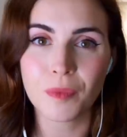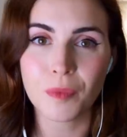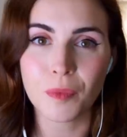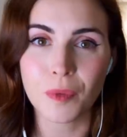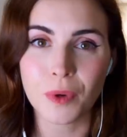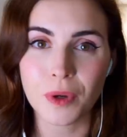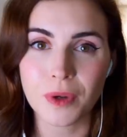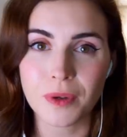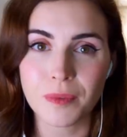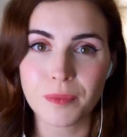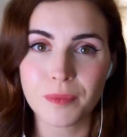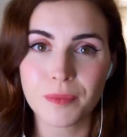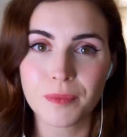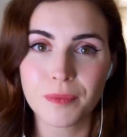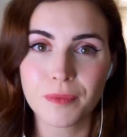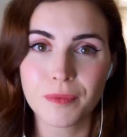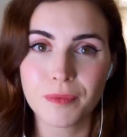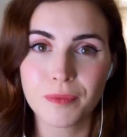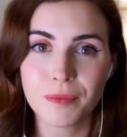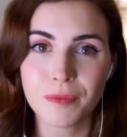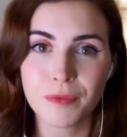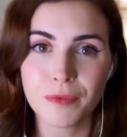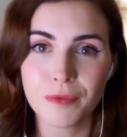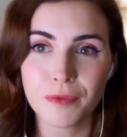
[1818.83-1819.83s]
were
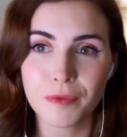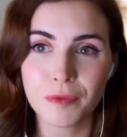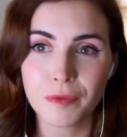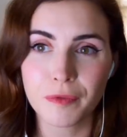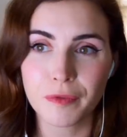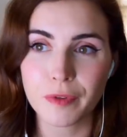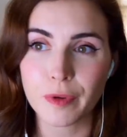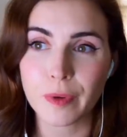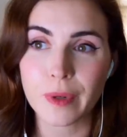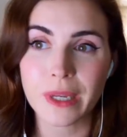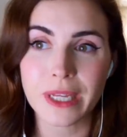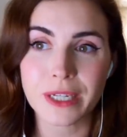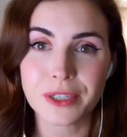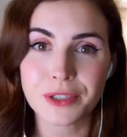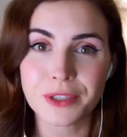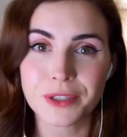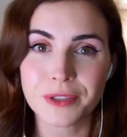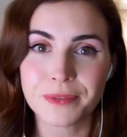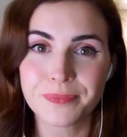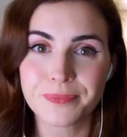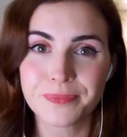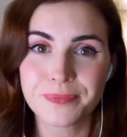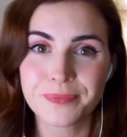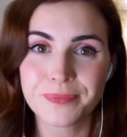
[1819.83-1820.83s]

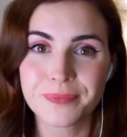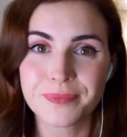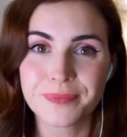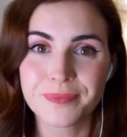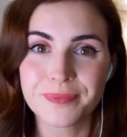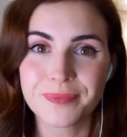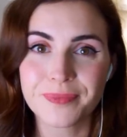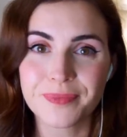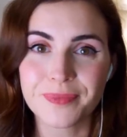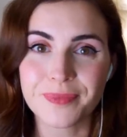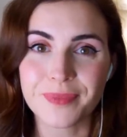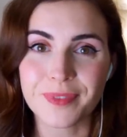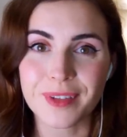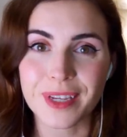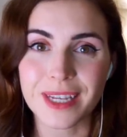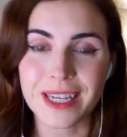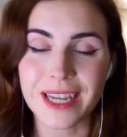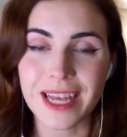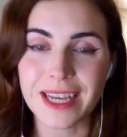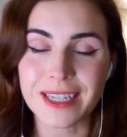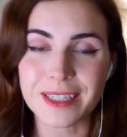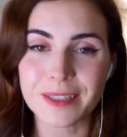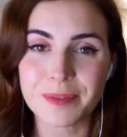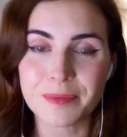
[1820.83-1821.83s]
foolish
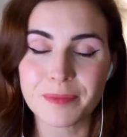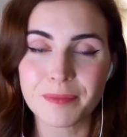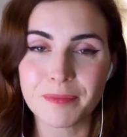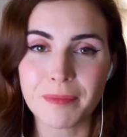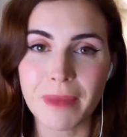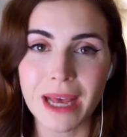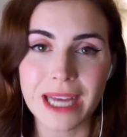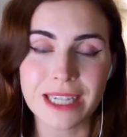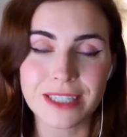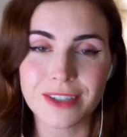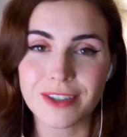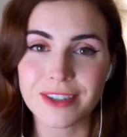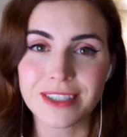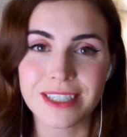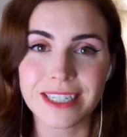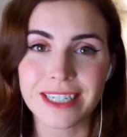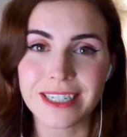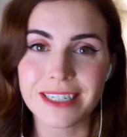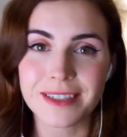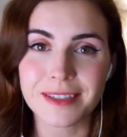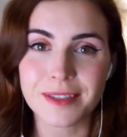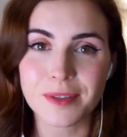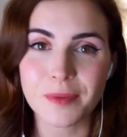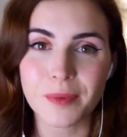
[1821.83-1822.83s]
and had mad
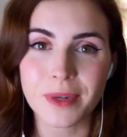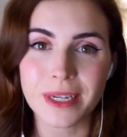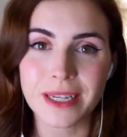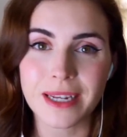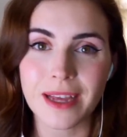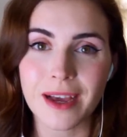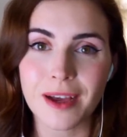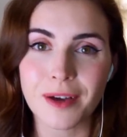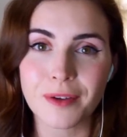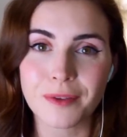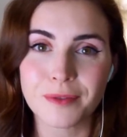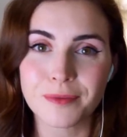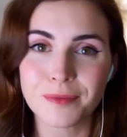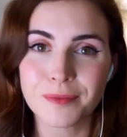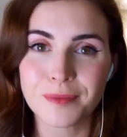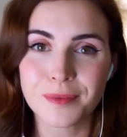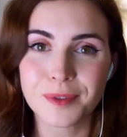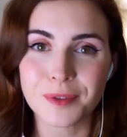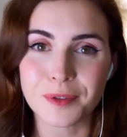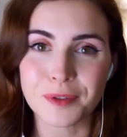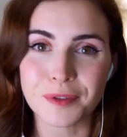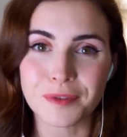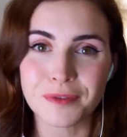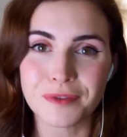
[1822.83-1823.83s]
ideas that we now
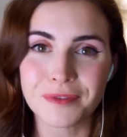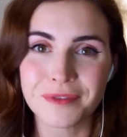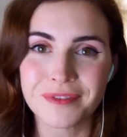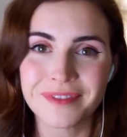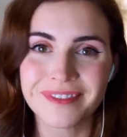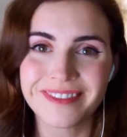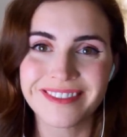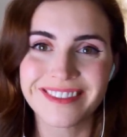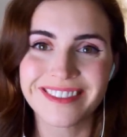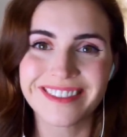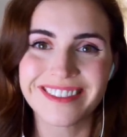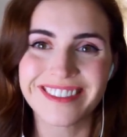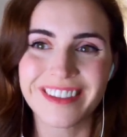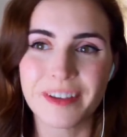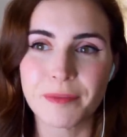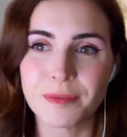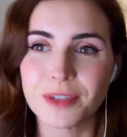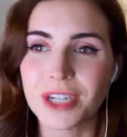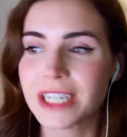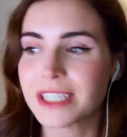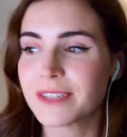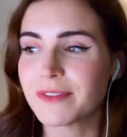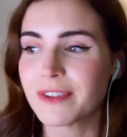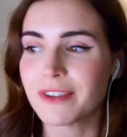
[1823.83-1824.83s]
sort of
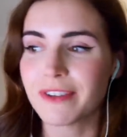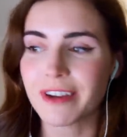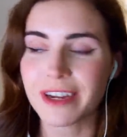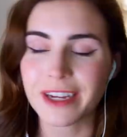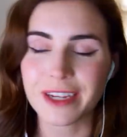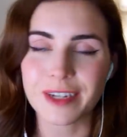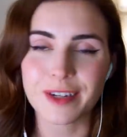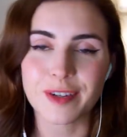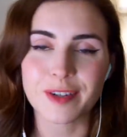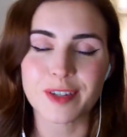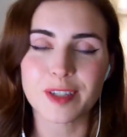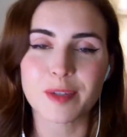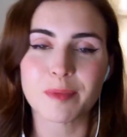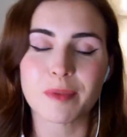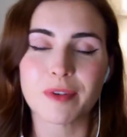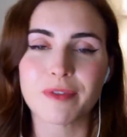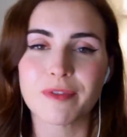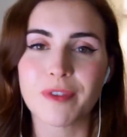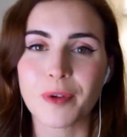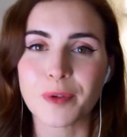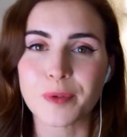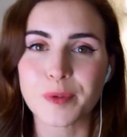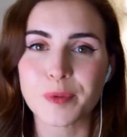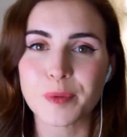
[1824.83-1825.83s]
objectively recognise to be
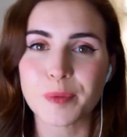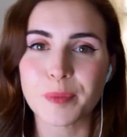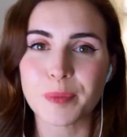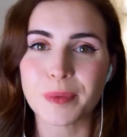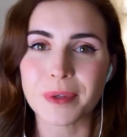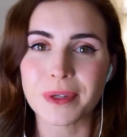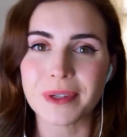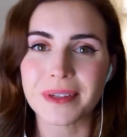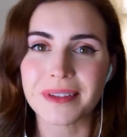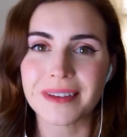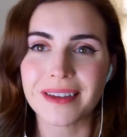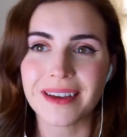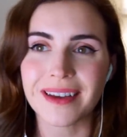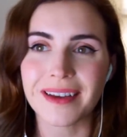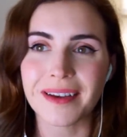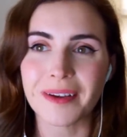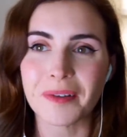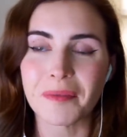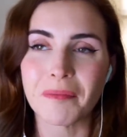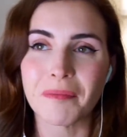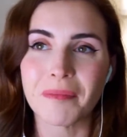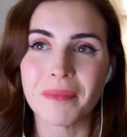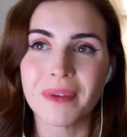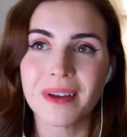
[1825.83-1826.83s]
false. But
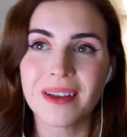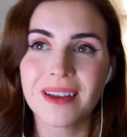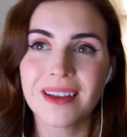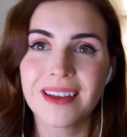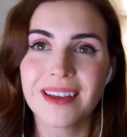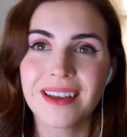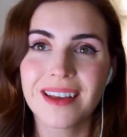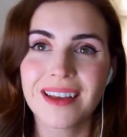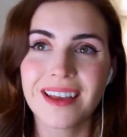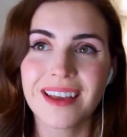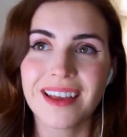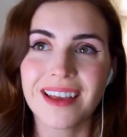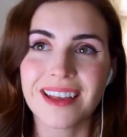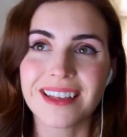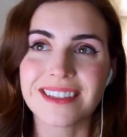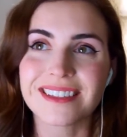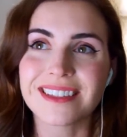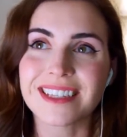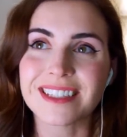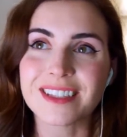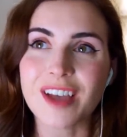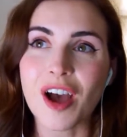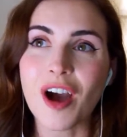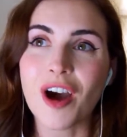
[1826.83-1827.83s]

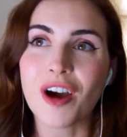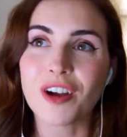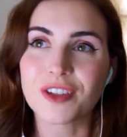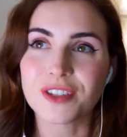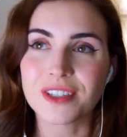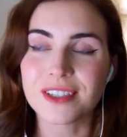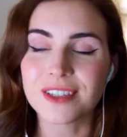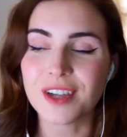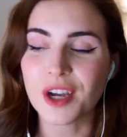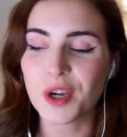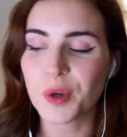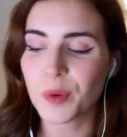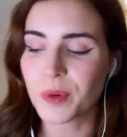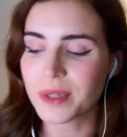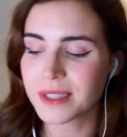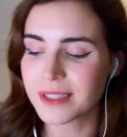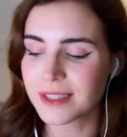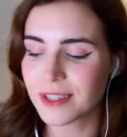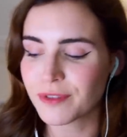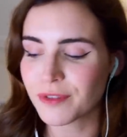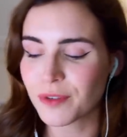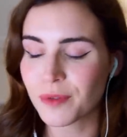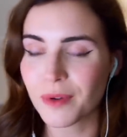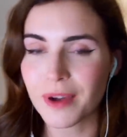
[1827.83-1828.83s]
it's hard to tug
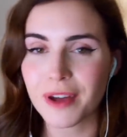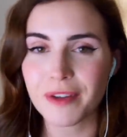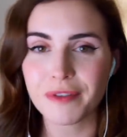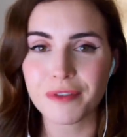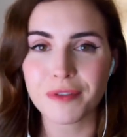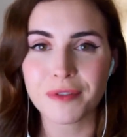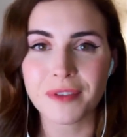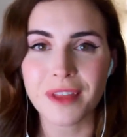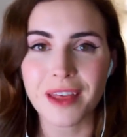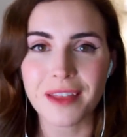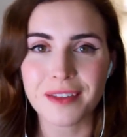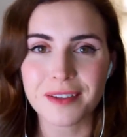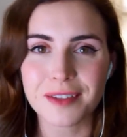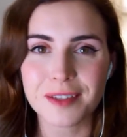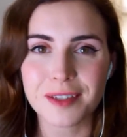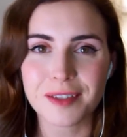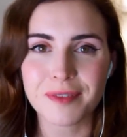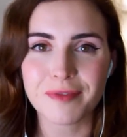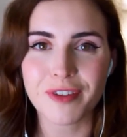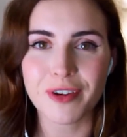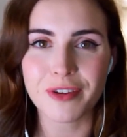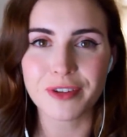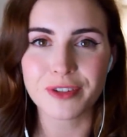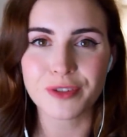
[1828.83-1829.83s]
oneself away from that. It's
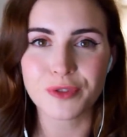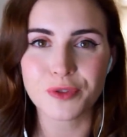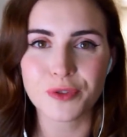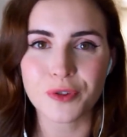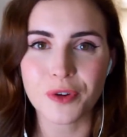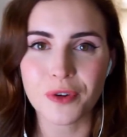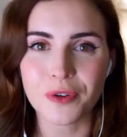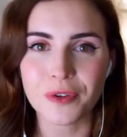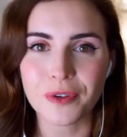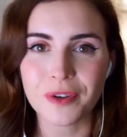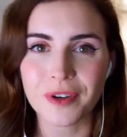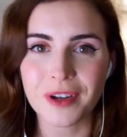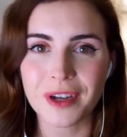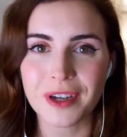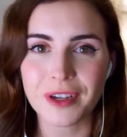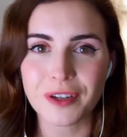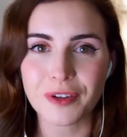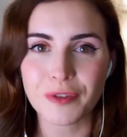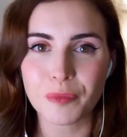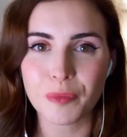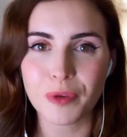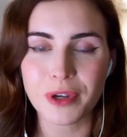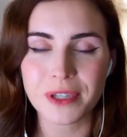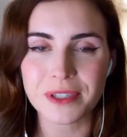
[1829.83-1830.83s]
a very strong
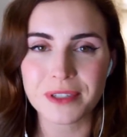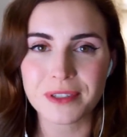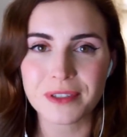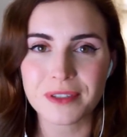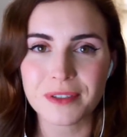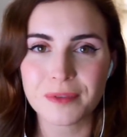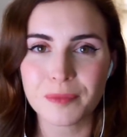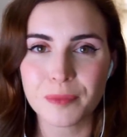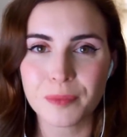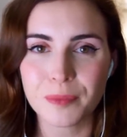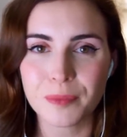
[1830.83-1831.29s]
kind of present